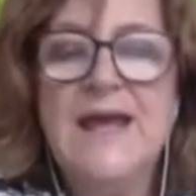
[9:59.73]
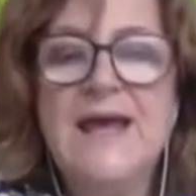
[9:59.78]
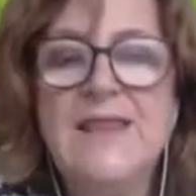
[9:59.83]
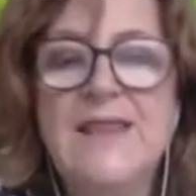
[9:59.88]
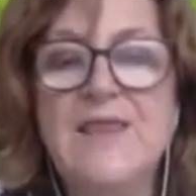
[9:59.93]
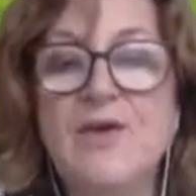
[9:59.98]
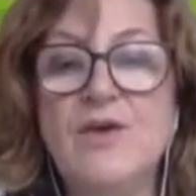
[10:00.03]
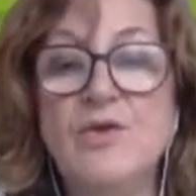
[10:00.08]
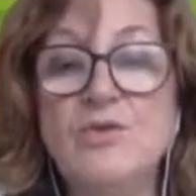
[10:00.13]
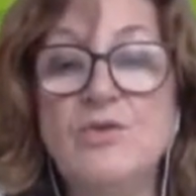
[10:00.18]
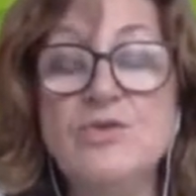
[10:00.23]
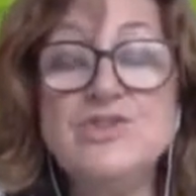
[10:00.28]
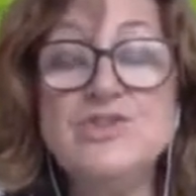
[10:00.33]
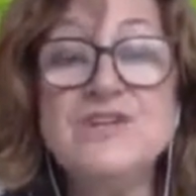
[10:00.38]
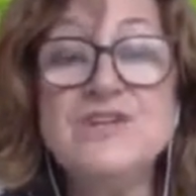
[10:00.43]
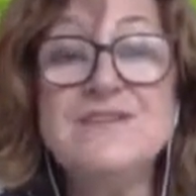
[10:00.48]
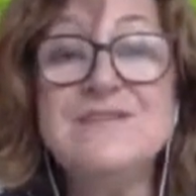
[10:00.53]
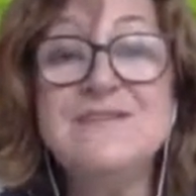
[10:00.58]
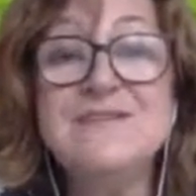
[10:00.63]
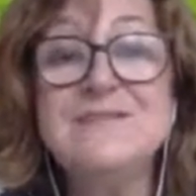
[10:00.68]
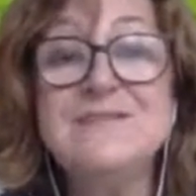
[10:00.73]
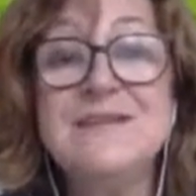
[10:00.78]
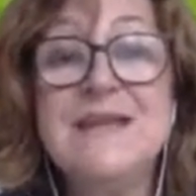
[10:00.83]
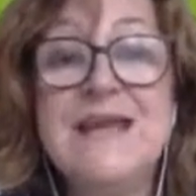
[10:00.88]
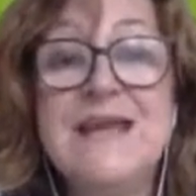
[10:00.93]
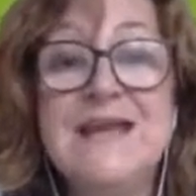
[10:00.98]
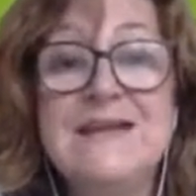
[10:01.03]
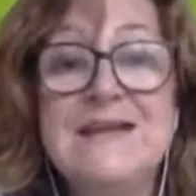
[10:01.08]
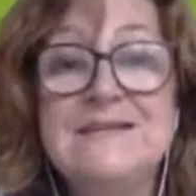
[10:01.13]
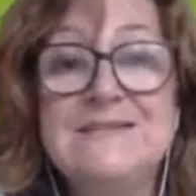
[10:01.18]
the conclusion is
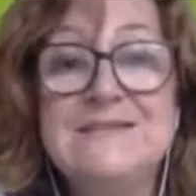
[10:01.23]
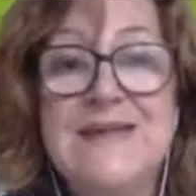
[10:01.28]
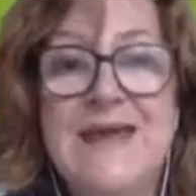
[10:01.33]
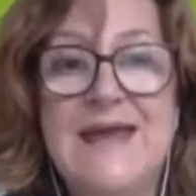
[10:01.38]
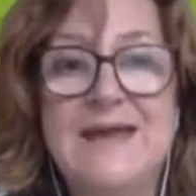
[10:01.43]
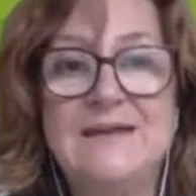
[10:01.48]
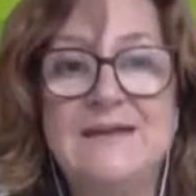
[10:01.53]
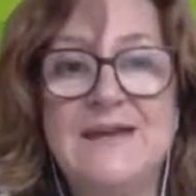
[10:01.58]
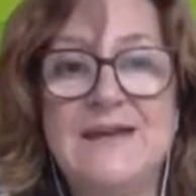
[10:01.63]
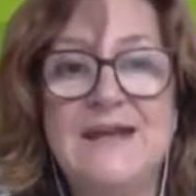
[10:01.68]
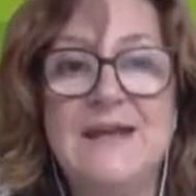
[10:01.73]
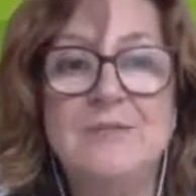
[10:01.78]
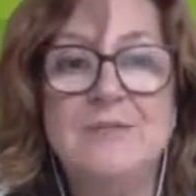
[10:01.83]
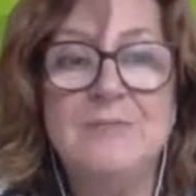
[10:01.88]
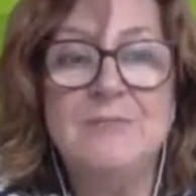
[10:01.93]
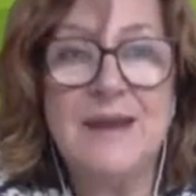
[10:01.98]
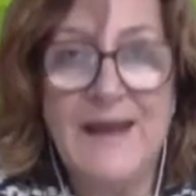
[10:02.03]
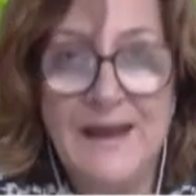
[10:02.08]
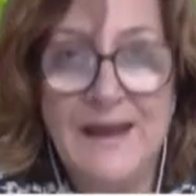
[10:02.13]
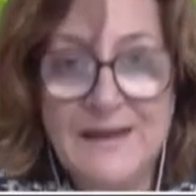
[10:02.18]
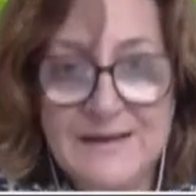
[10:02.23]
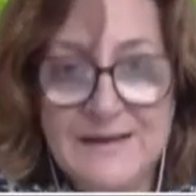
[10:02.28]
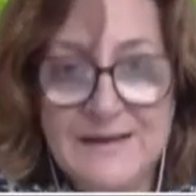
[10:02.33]
really that in mechanical